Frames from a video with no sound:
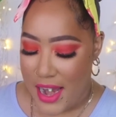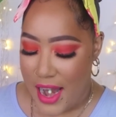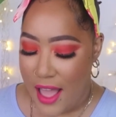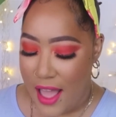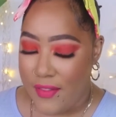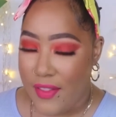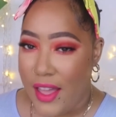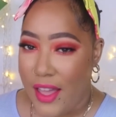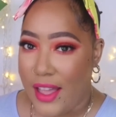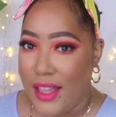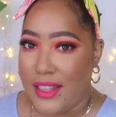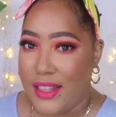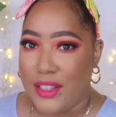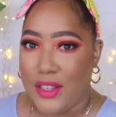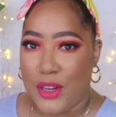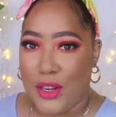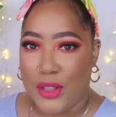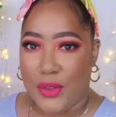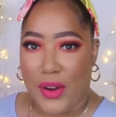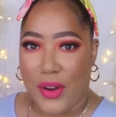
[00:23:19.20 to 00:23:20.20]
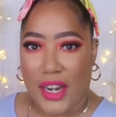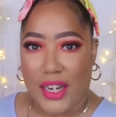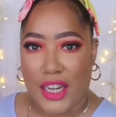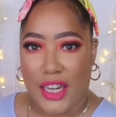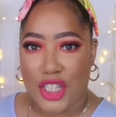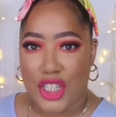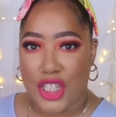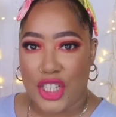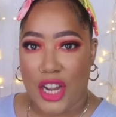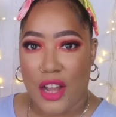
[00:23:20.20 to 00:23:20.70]
now that you know the
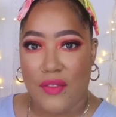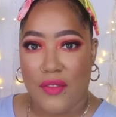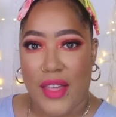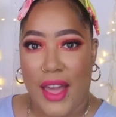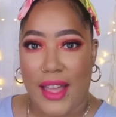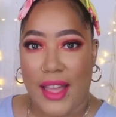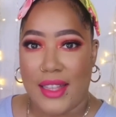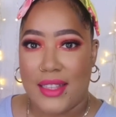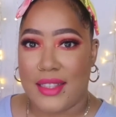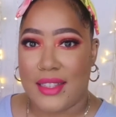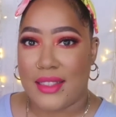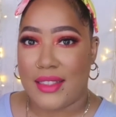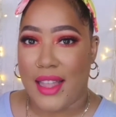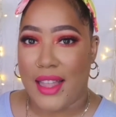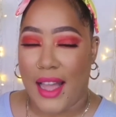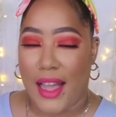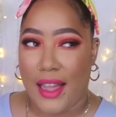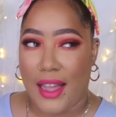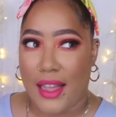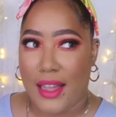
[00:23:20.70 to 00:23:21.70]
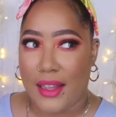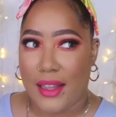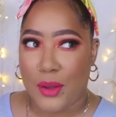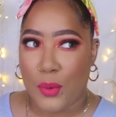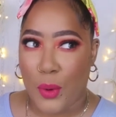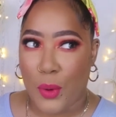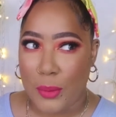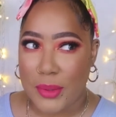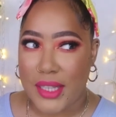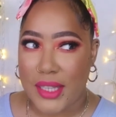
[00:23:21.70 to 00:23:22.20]
recognition of that that
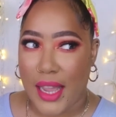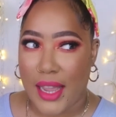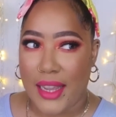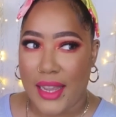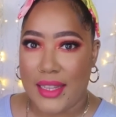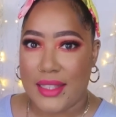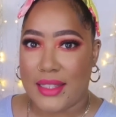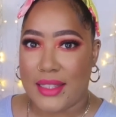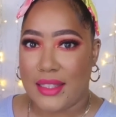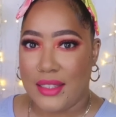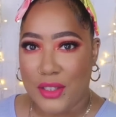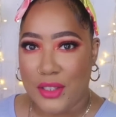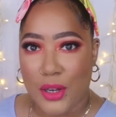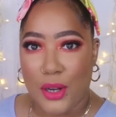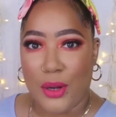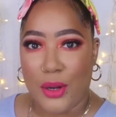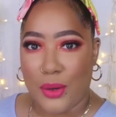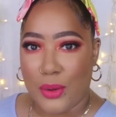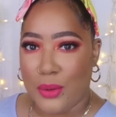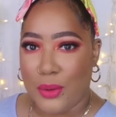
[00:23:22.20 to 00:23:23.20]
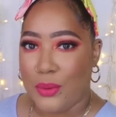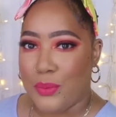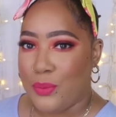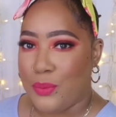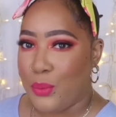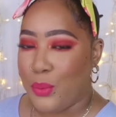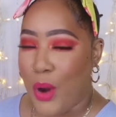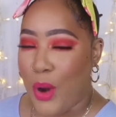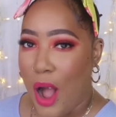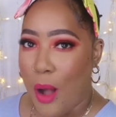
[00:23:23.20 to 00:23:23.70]
website is you know
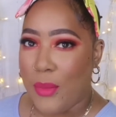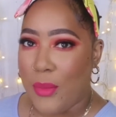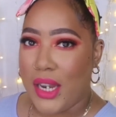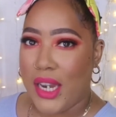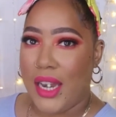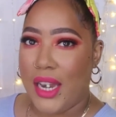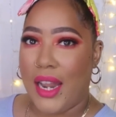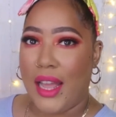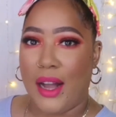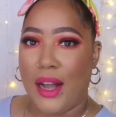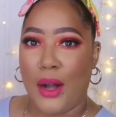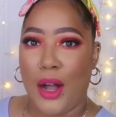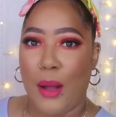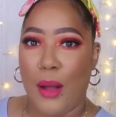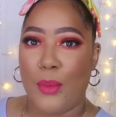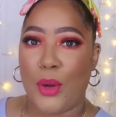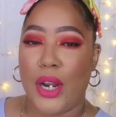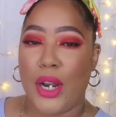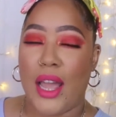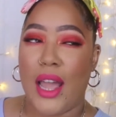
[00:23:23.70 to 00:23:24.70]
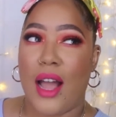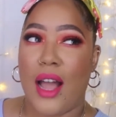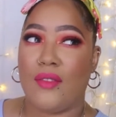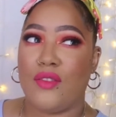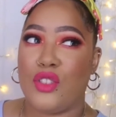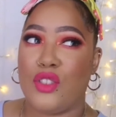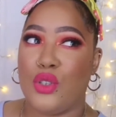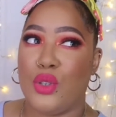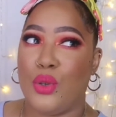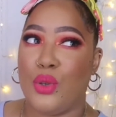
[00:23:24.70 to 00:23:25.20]
prominent now i'm gonna
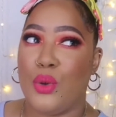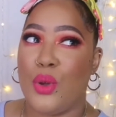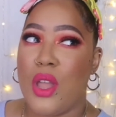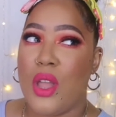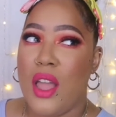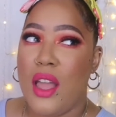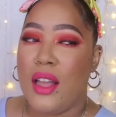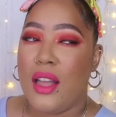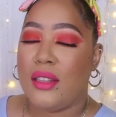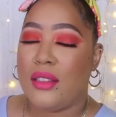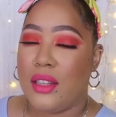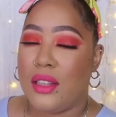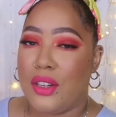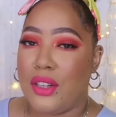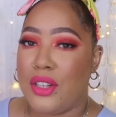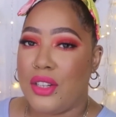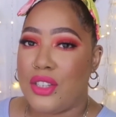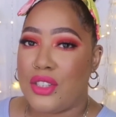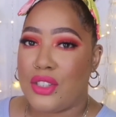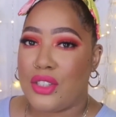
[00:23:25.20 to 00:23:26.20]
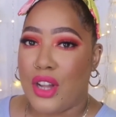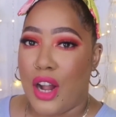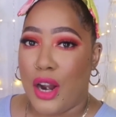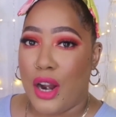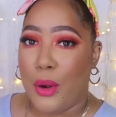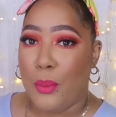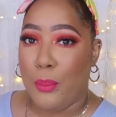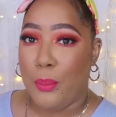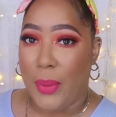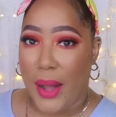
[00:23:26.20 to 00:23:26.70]
have to literally
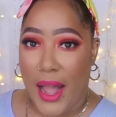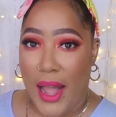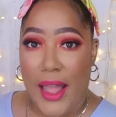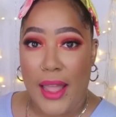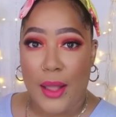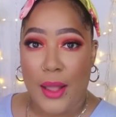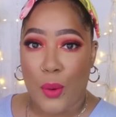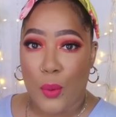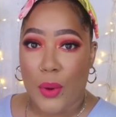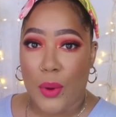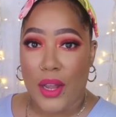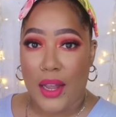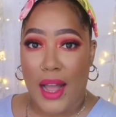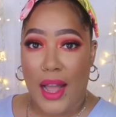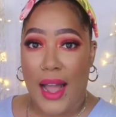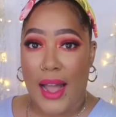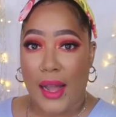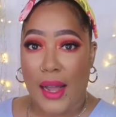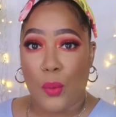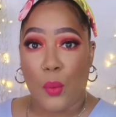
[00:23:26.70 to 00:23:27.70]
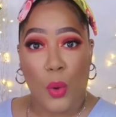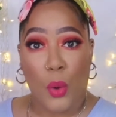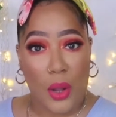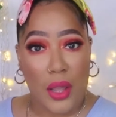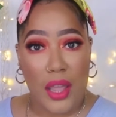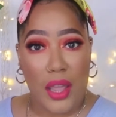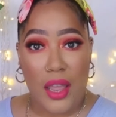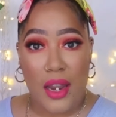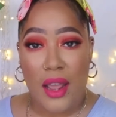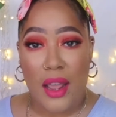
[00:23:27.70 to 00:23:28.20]
start buying what i
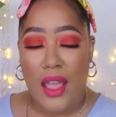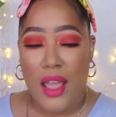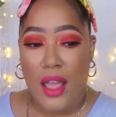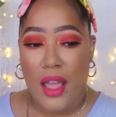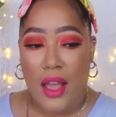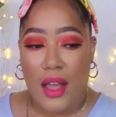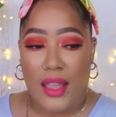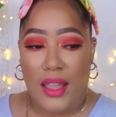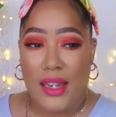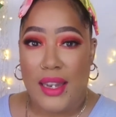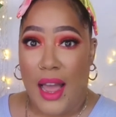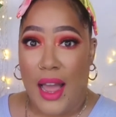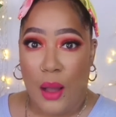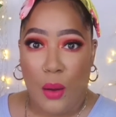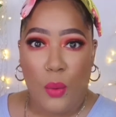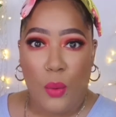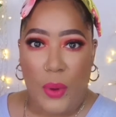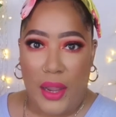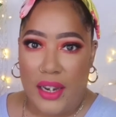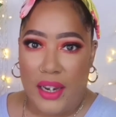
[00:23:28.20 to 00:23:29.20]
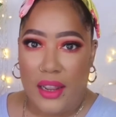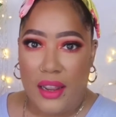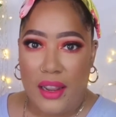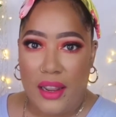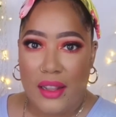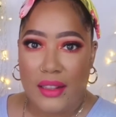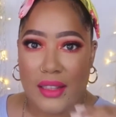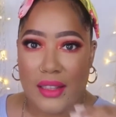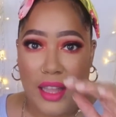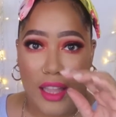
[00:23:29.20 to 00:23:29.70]
want and not
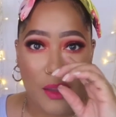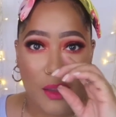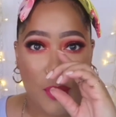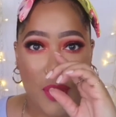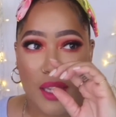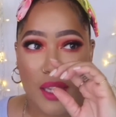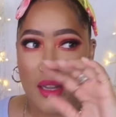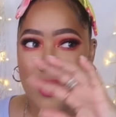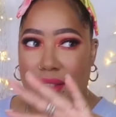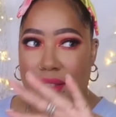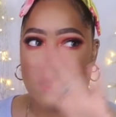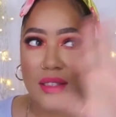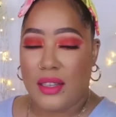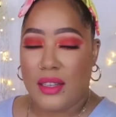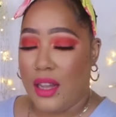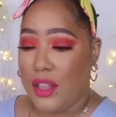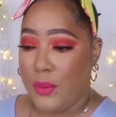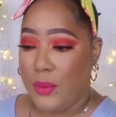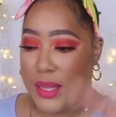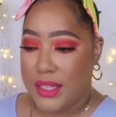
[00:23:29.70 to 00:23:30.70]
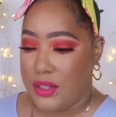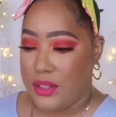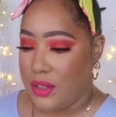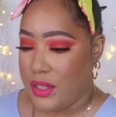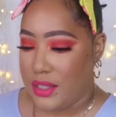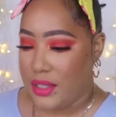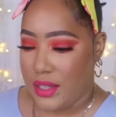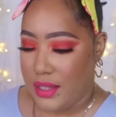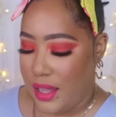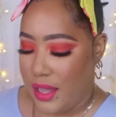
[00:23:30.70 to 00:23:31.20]
waiting like because otherwise it's
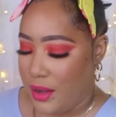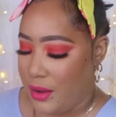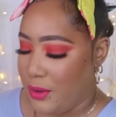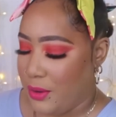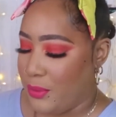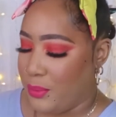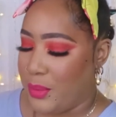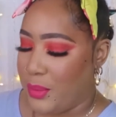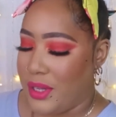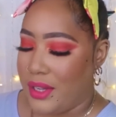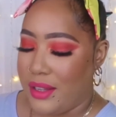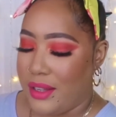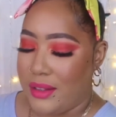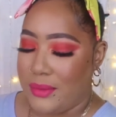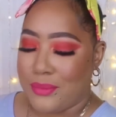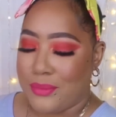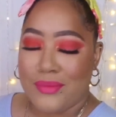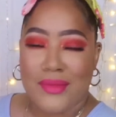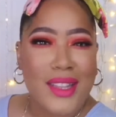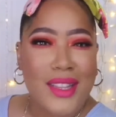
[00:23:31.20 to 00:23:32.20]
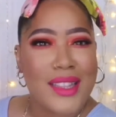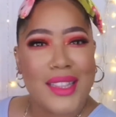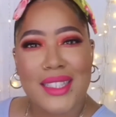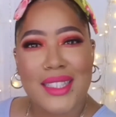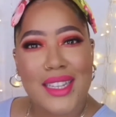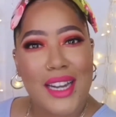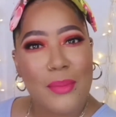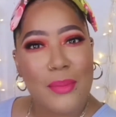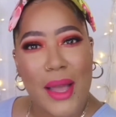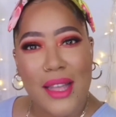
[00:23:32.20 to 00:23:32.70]
gonna sell out but
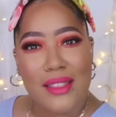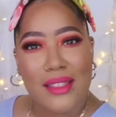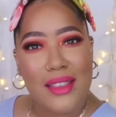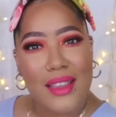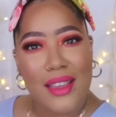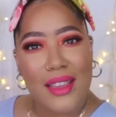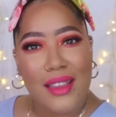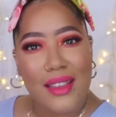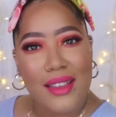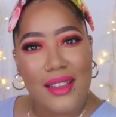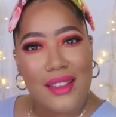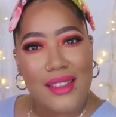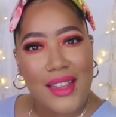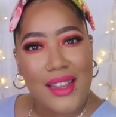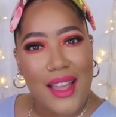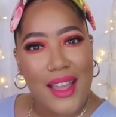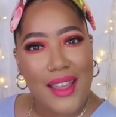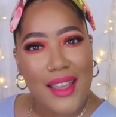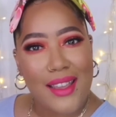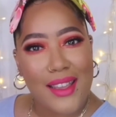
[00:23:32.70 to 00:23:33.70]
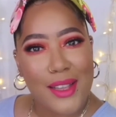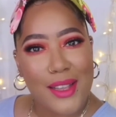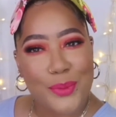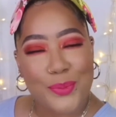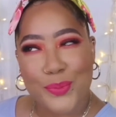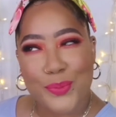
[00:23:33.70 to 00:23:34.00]
that's not a bad thing like